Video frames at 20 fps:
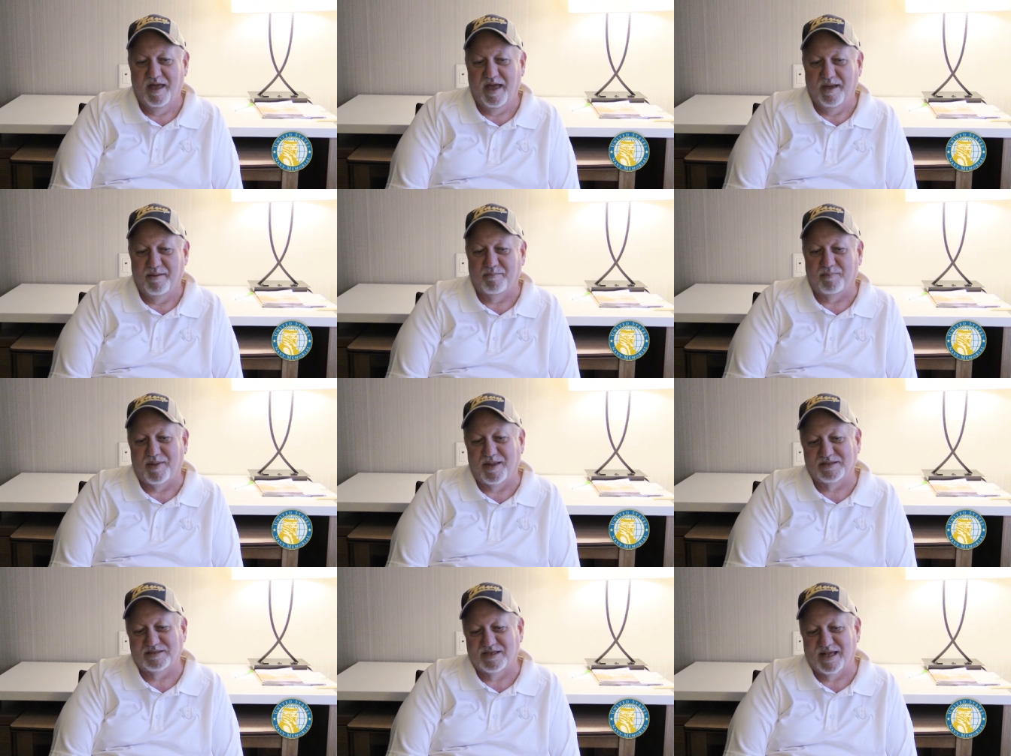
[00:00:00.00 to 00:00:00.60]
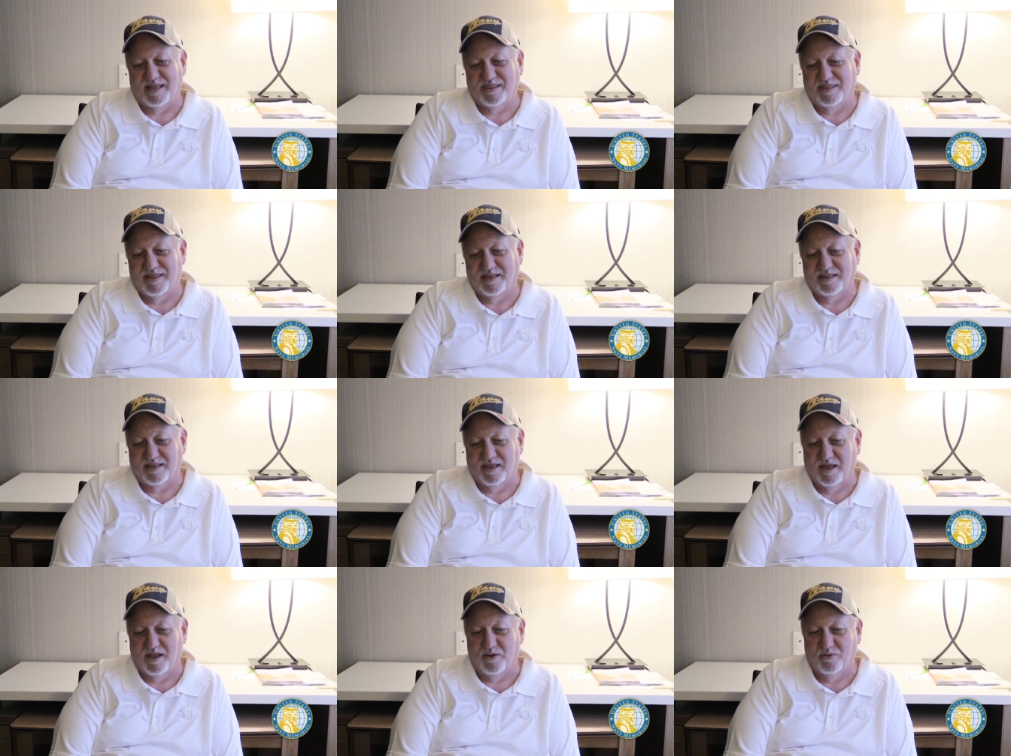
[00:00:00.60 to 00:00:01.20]
and, plus, I
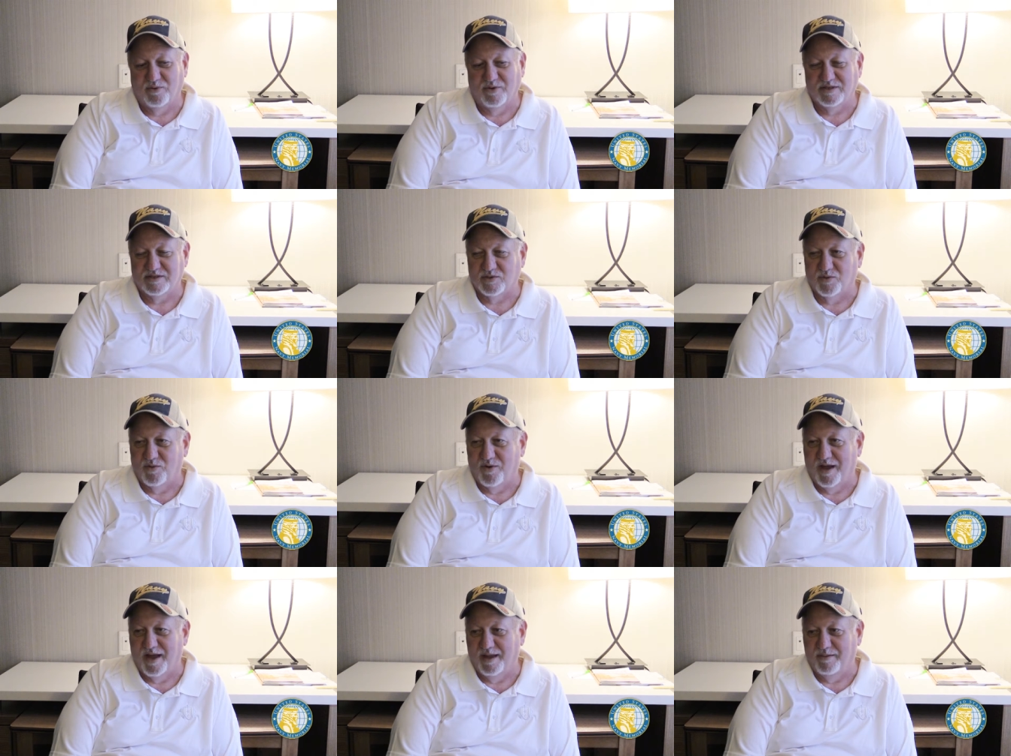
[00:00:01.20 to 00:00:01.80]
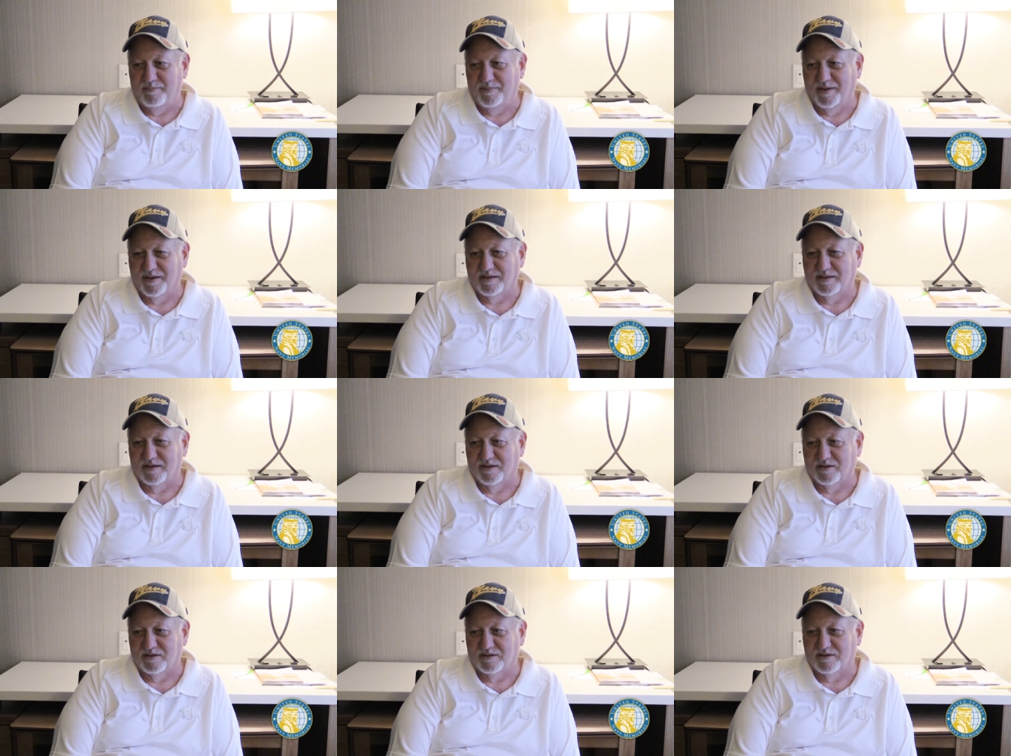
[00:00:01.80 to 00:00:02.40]
think the other reason why I
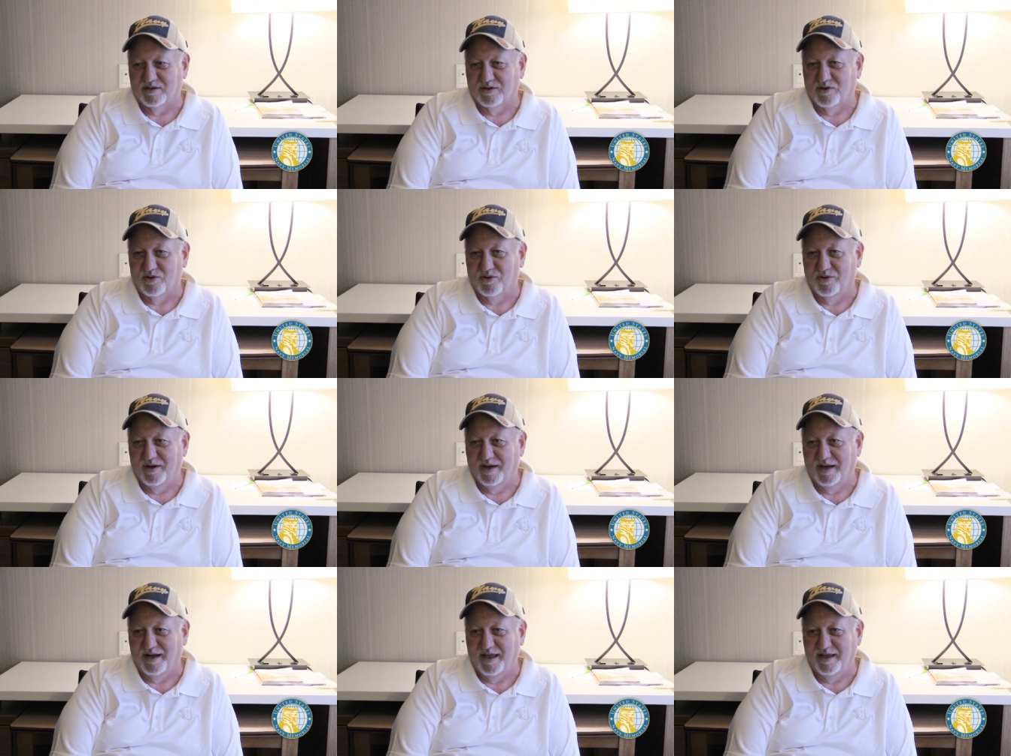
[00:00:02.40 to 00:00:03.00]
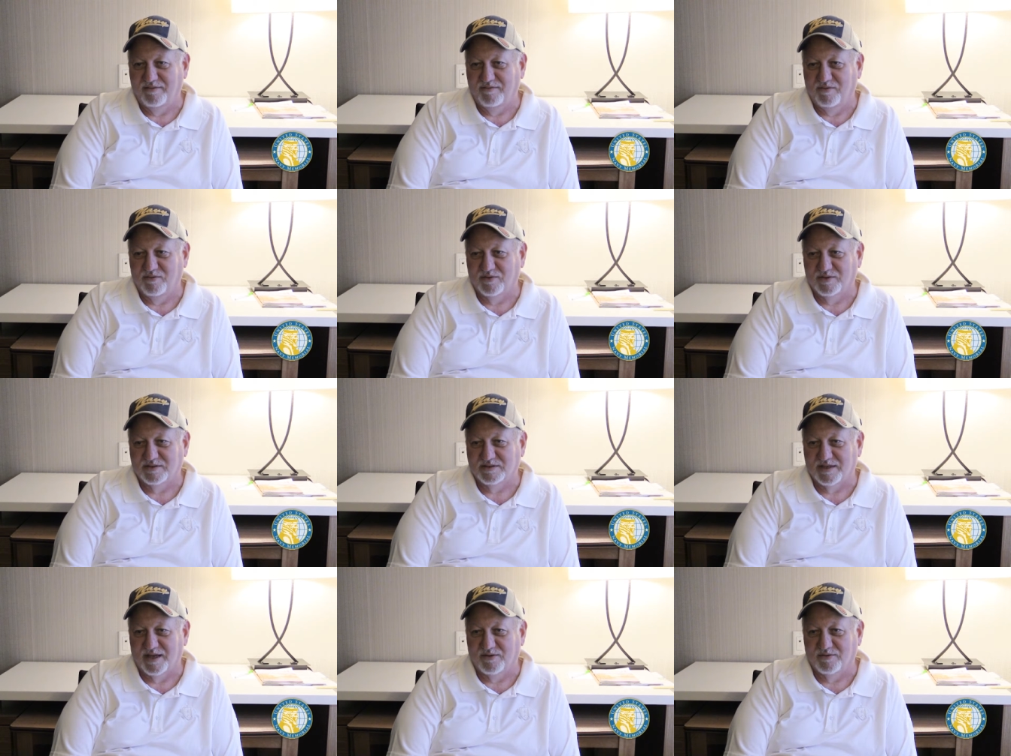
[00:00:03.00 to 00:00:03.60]
picked to, to go in the Navy
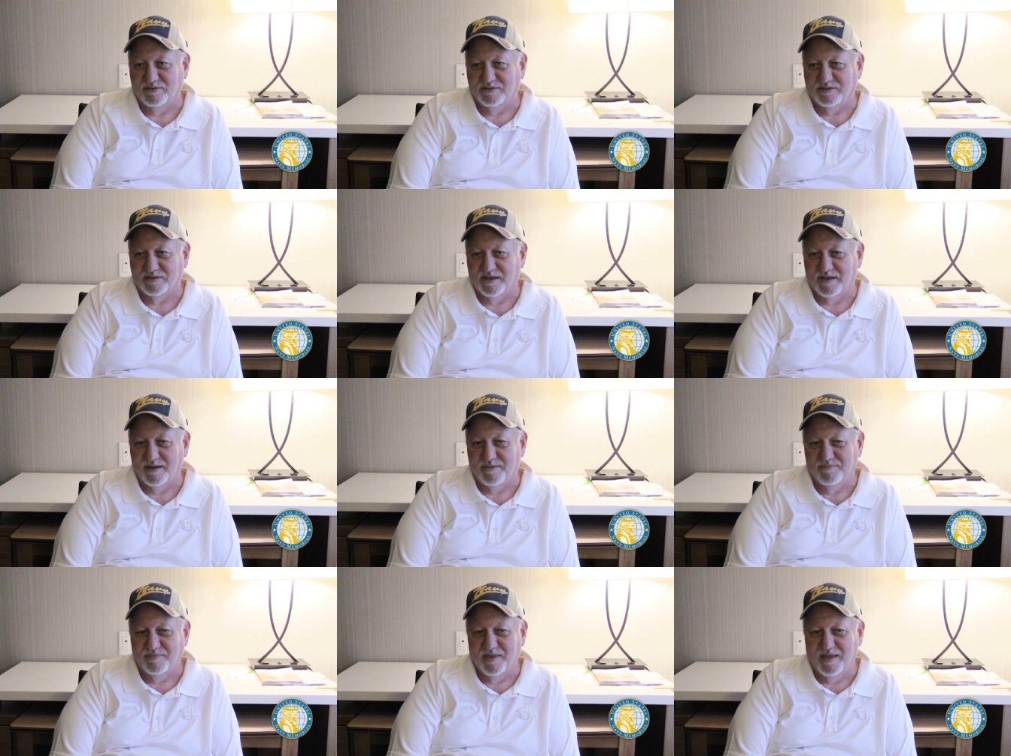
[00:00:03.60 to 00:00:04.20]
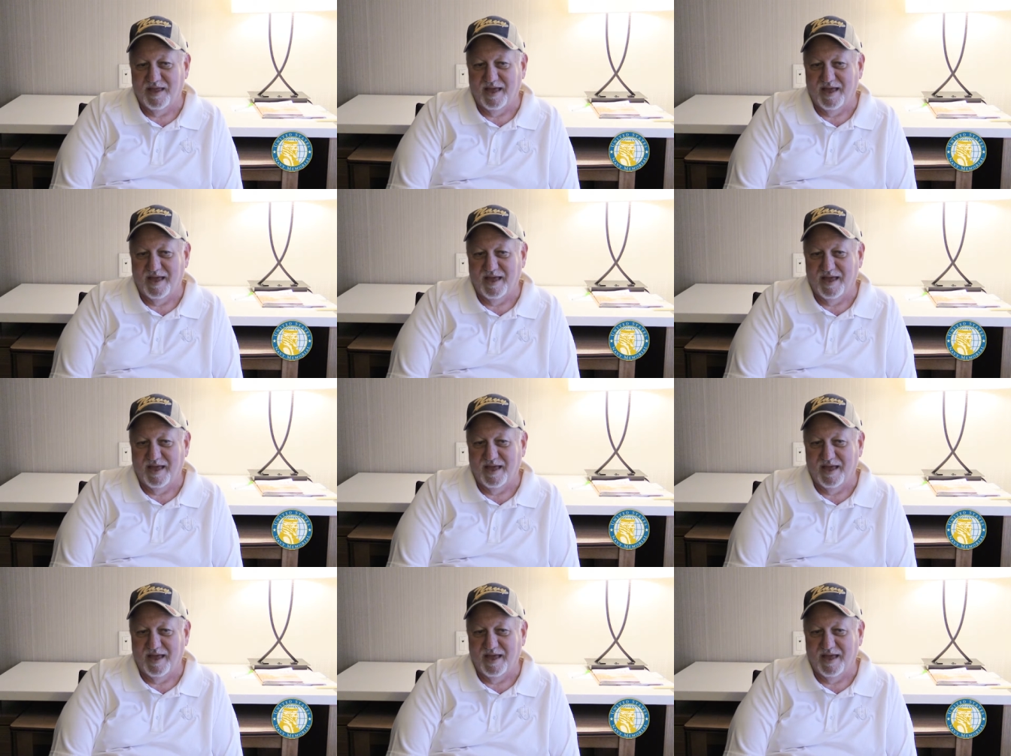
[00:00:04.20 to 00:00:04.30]
was I was uh,